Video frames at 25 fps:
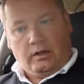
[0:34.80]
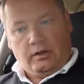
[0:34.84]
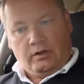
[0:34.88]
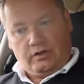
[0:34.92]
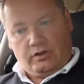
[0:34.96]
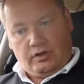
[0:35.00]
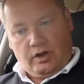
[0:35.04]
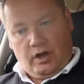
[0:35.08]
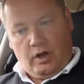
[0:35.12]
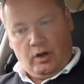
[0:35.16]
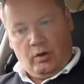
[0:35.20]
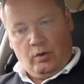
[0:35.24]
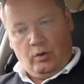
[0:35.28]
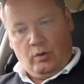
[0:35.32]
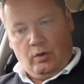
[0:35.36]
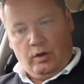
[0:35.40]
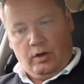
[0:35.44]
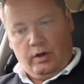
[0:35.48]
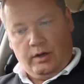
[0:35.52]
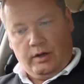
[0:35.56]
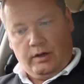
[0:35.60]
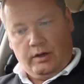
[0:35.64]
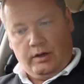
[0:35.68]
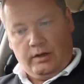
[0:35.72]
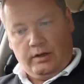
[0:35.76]
so
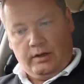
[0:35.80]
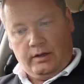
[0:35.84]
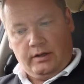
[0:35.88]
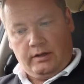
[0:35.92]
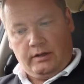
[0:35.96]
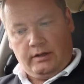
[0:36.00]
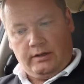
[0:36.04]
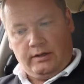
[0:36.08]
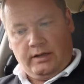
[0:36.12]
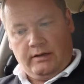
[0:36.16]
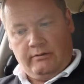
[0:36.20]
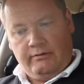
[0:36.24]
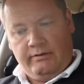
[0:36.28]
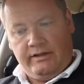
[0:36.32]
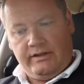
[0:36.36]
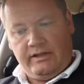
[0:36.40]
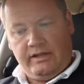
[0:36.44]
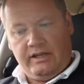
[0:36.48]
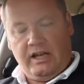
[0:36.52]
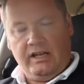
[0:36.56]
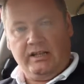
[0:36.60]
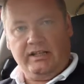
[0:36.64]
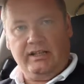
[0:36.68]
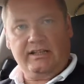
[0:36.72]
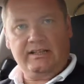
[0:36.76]
there
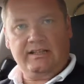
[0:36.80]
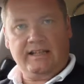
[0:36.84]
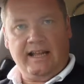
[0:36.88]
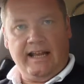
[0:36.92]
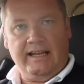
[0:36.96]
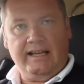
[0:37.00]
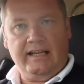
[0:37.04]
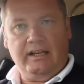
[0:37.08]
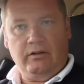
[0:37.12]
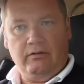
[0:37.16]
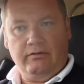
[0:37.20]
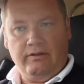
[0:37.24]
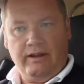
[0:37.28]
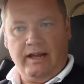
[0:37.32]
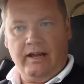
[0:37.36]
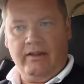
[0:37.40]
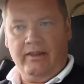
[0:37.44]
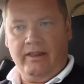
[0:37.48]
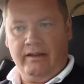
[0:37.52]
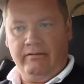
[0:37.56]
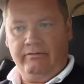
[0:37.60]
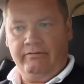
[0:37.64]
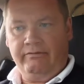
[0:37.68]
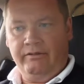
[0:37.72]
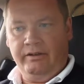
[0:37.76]
is an understanding of
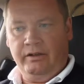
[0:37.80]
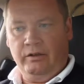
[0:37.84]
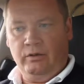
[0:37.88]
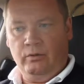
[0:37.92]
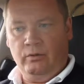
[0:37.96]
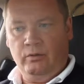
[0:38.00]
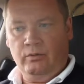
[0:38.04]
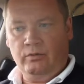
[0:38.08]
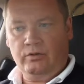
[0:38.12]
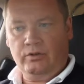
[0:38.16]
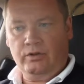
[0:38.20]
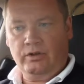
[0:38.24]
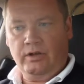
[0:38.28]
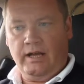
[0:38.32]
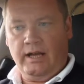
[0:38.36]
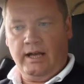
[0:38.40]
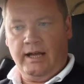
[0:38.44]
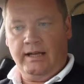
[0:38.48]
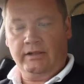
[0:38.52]
how that feels,